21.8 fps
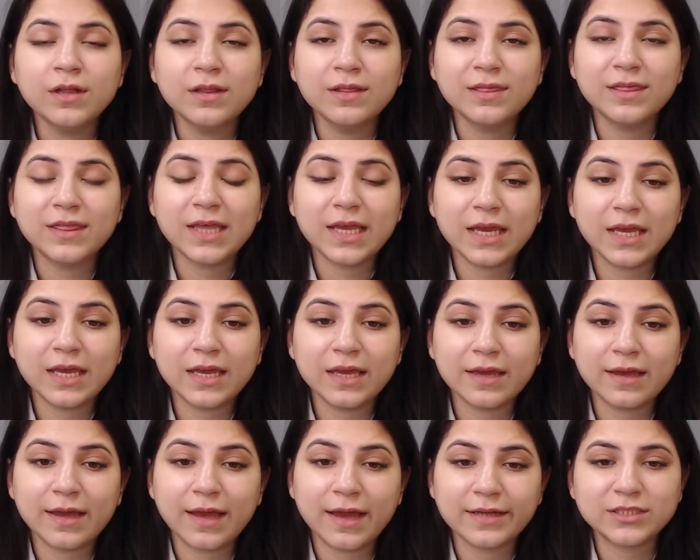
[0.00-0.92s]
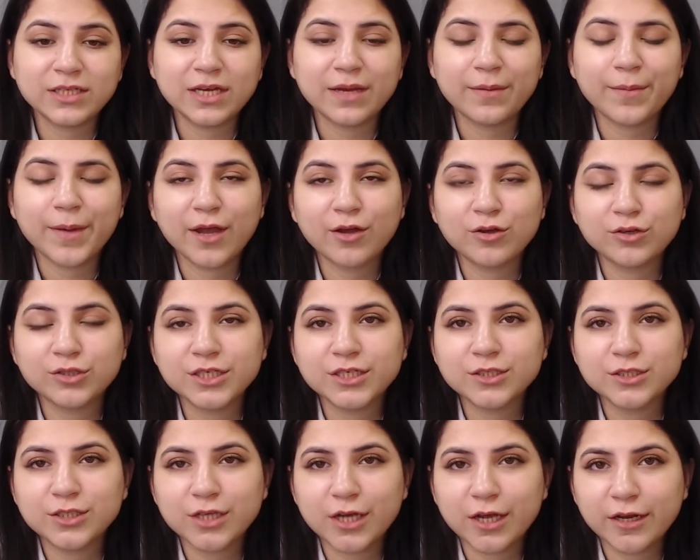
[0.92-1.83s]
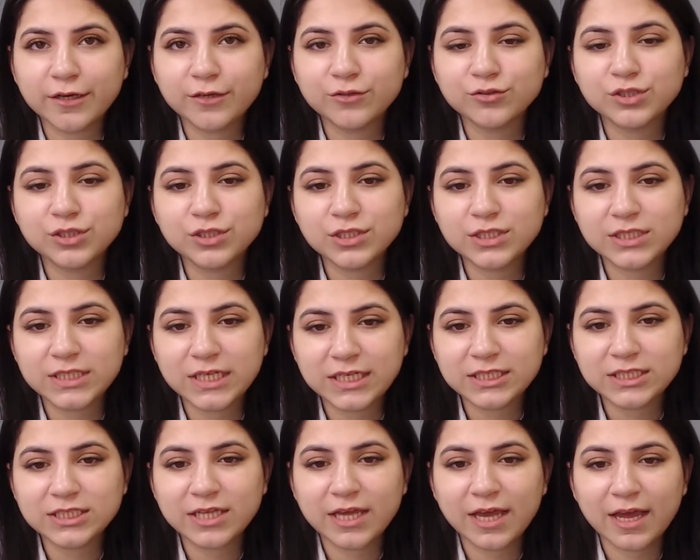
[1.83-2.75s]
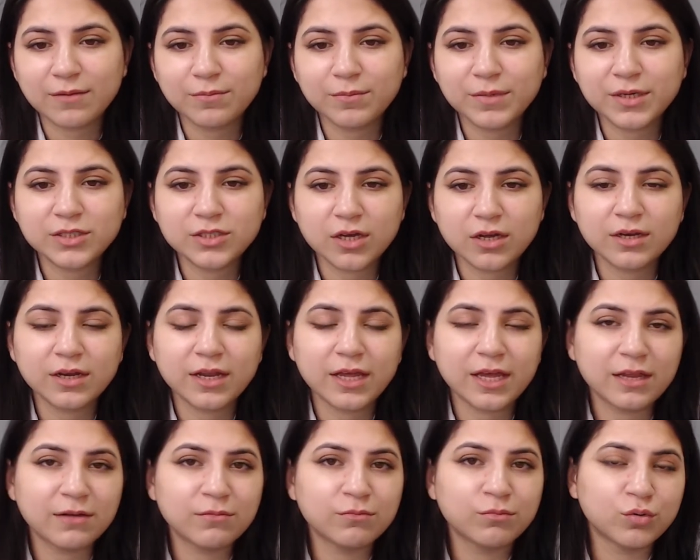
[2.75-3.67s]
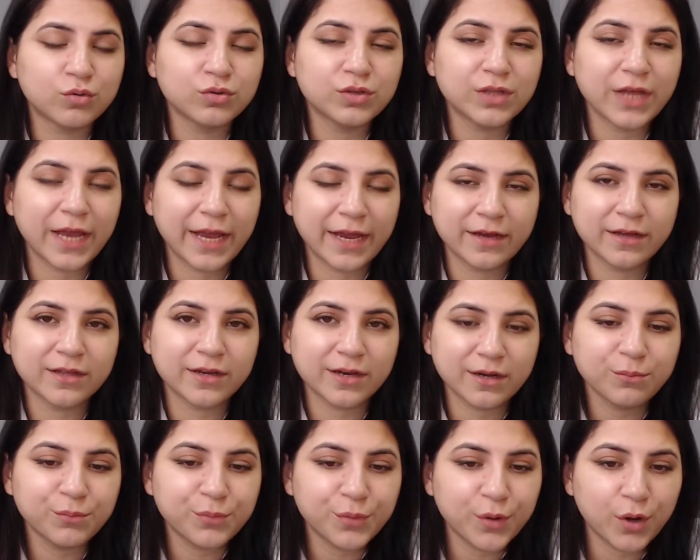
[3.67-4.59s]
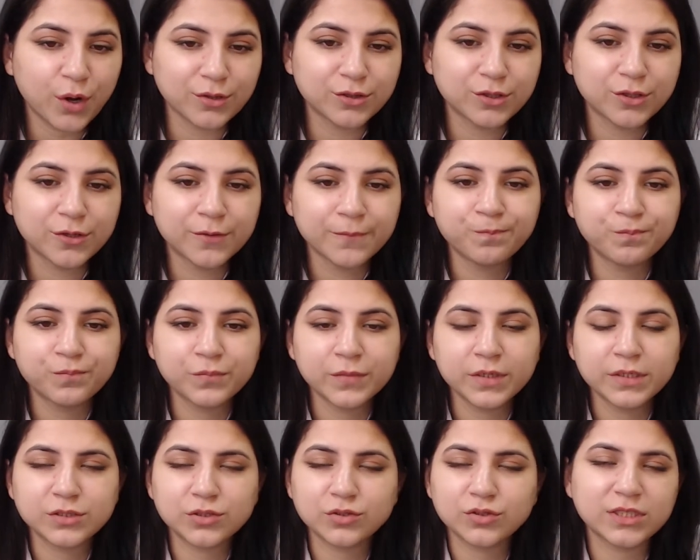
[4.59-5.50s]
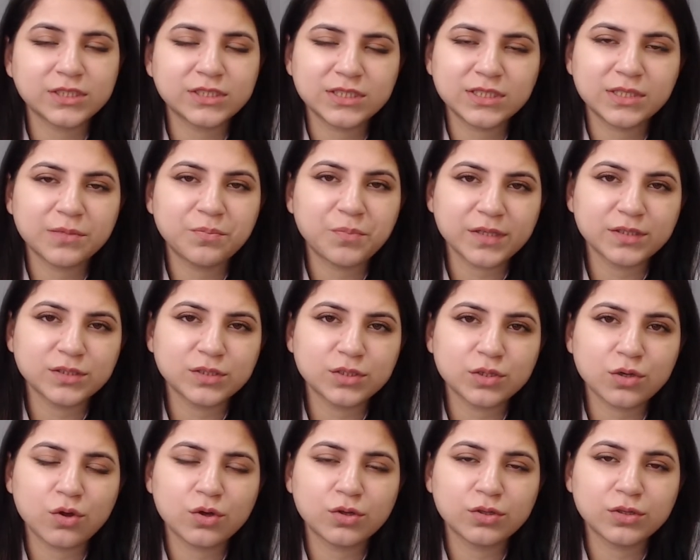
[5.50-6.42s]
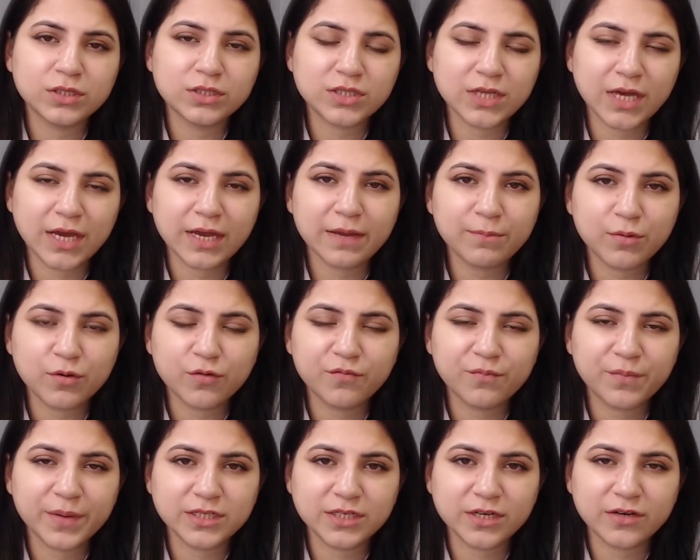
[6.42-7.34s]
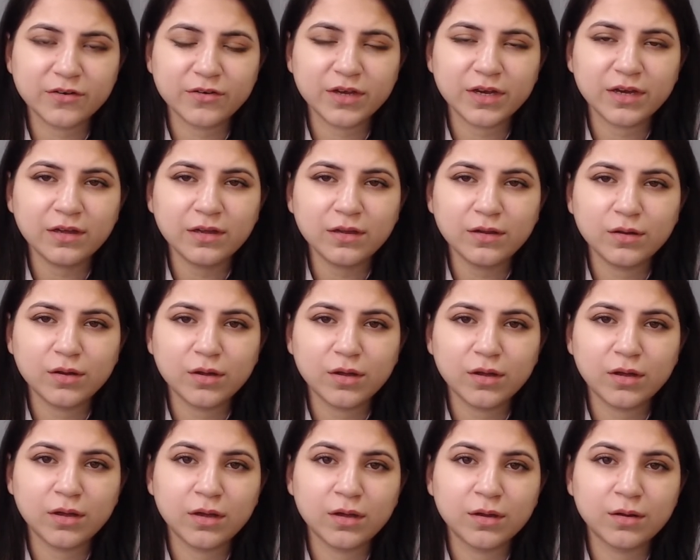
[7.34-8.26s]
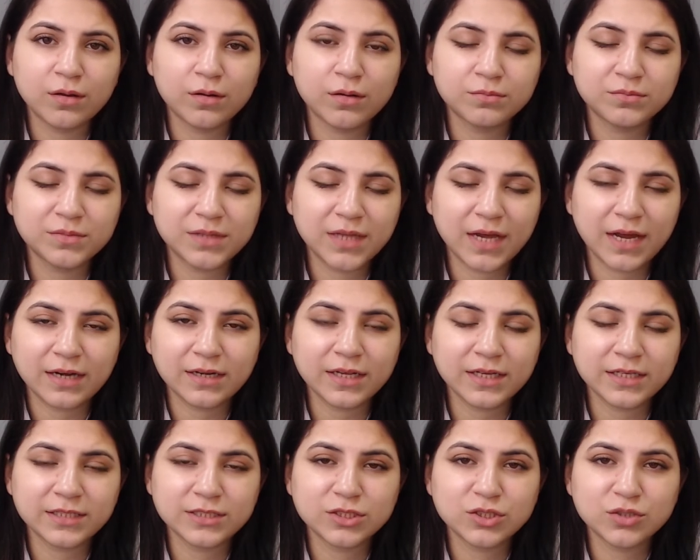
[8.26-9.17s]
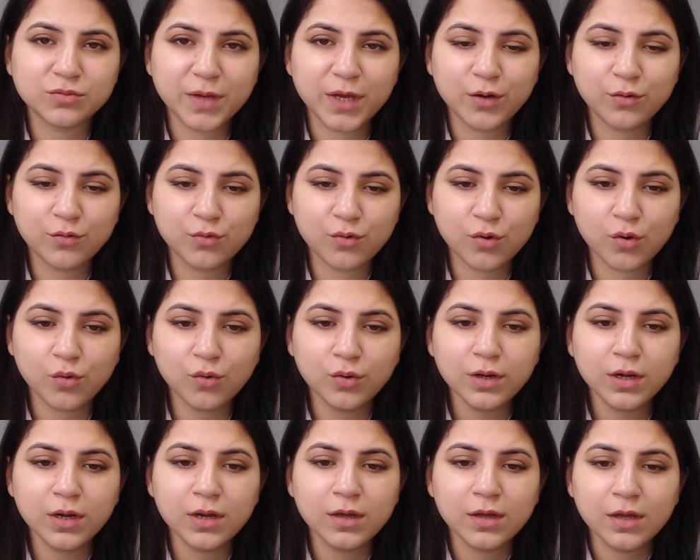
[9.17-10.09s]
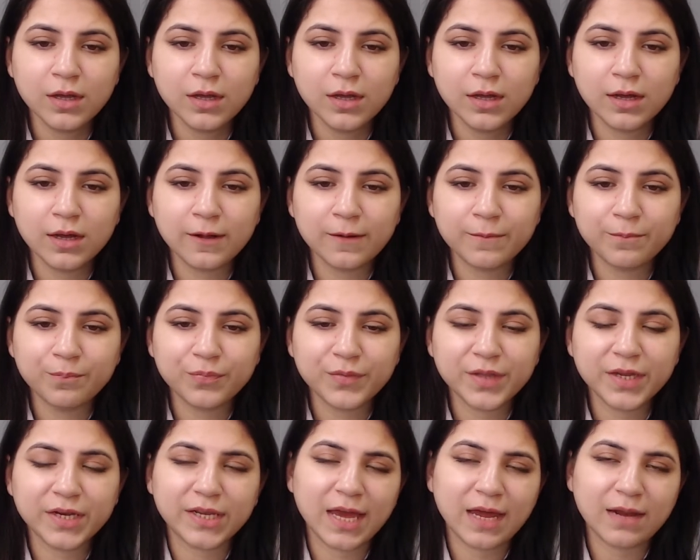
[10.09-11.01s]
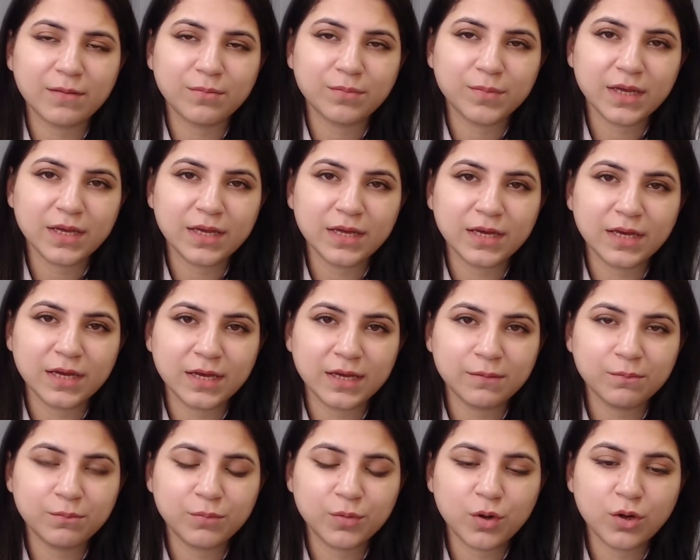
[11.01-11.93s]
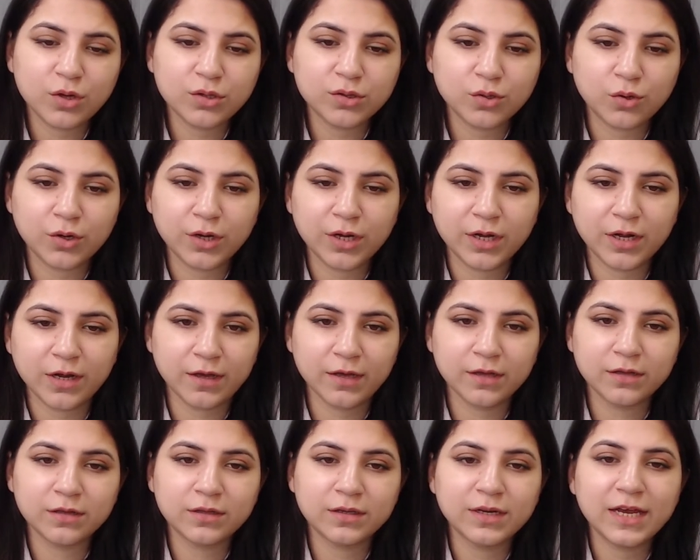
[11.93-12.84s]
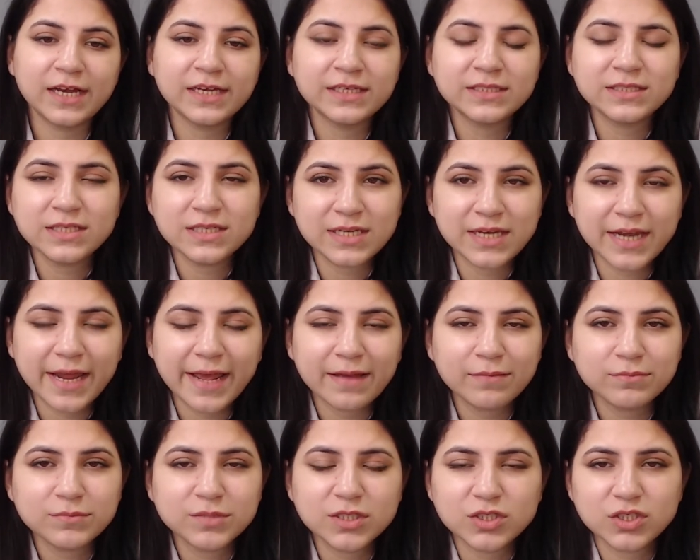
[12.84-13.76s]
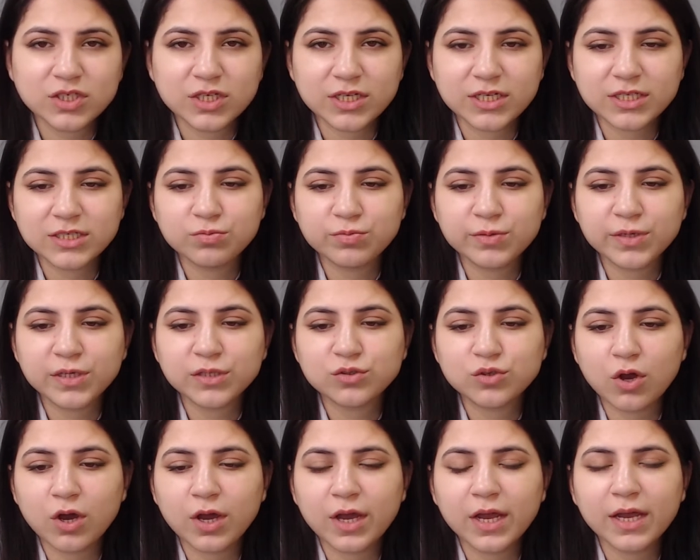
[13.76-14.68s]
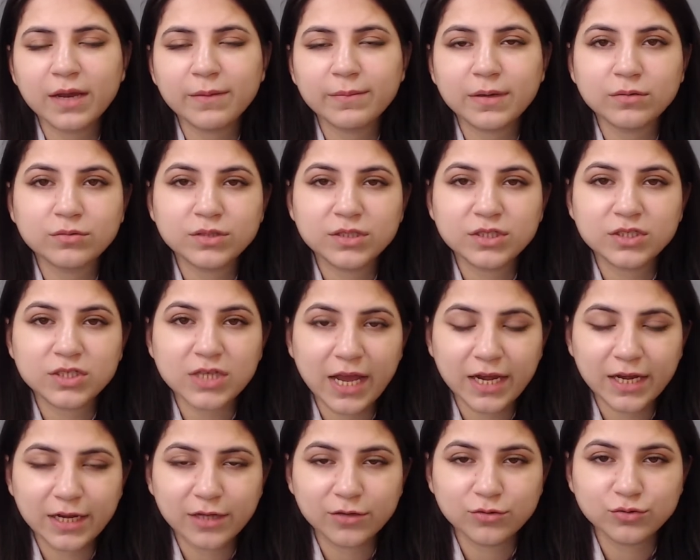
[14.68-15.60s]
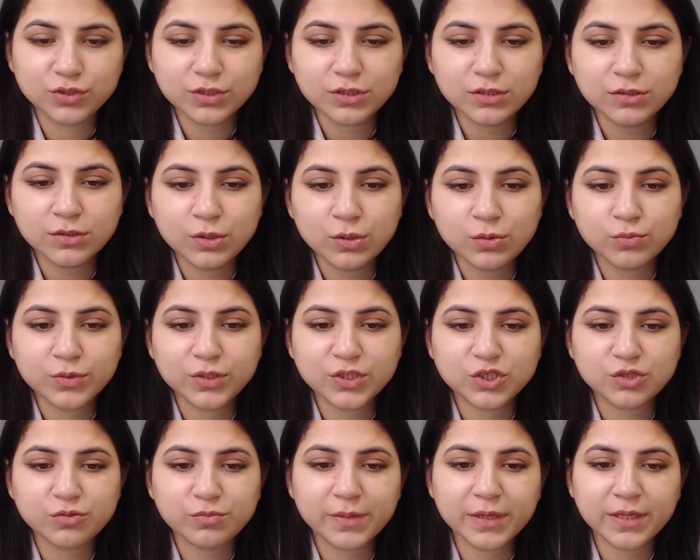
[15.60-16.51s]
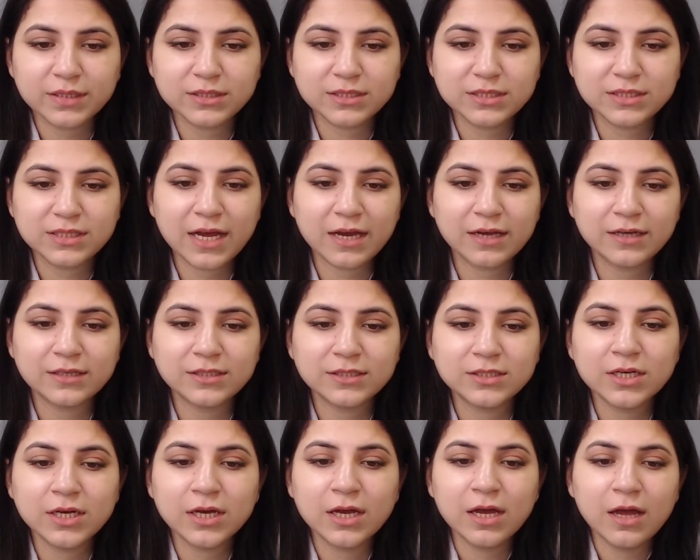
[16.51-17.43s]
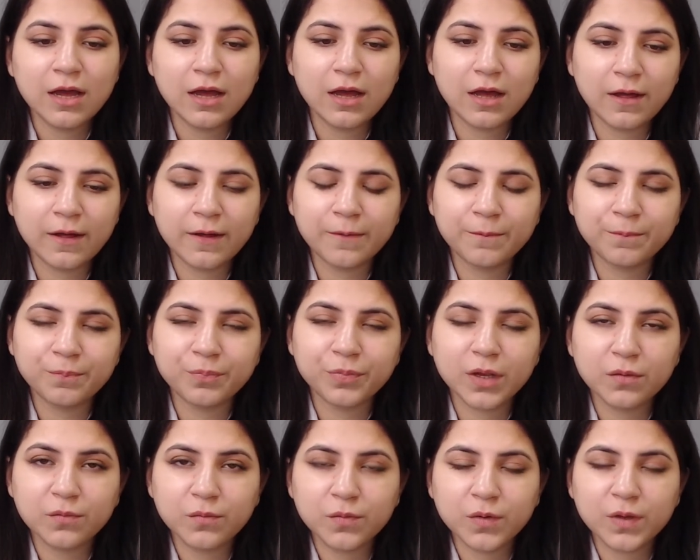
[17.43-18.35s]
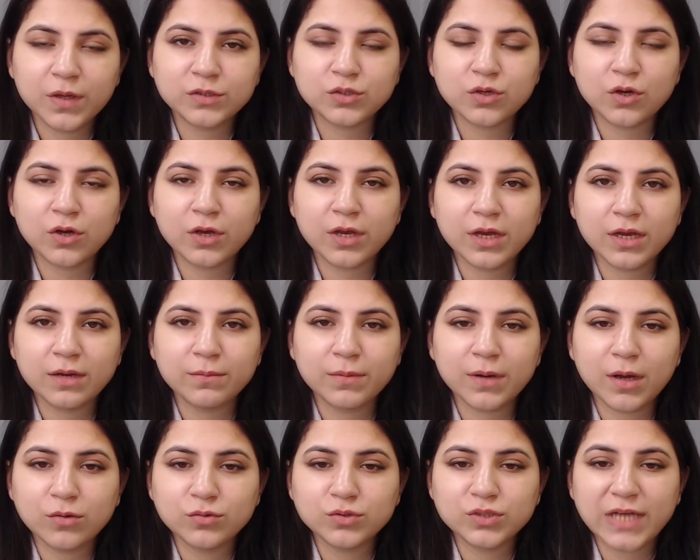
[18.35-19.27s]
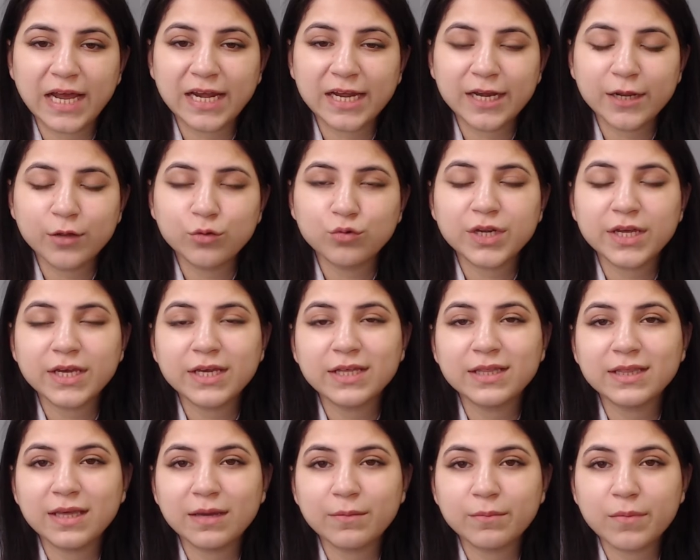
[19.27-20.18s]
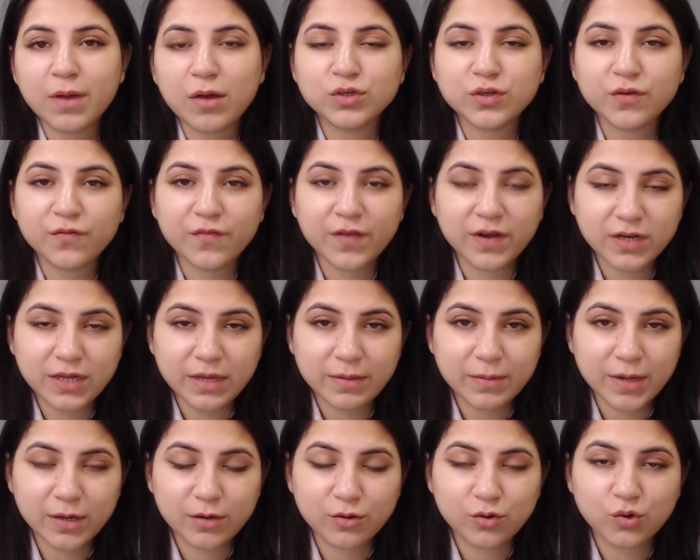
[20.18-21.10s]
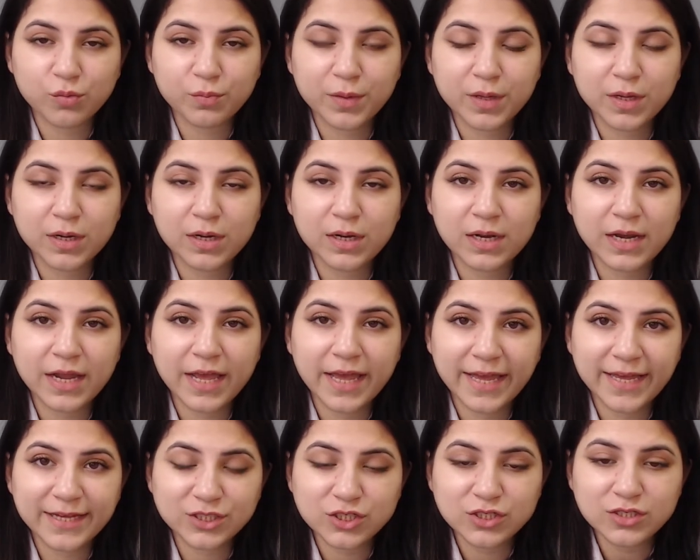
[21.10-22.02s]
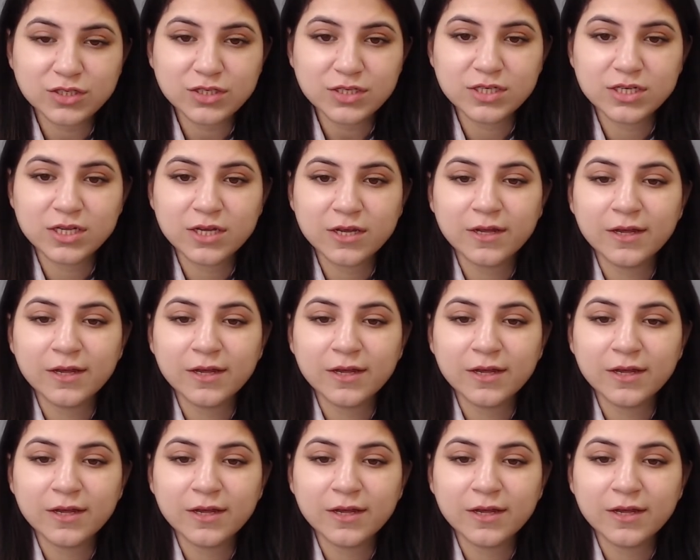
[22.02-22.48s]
The antibiotic dilution test can be done in both agar and broth. So this depends on the type of bacteria that is to be grown. It can be in broth or in agar. As the name suggests, we are talking about the dilution, which means that we are talking about diluting the amount of antimicrobial agent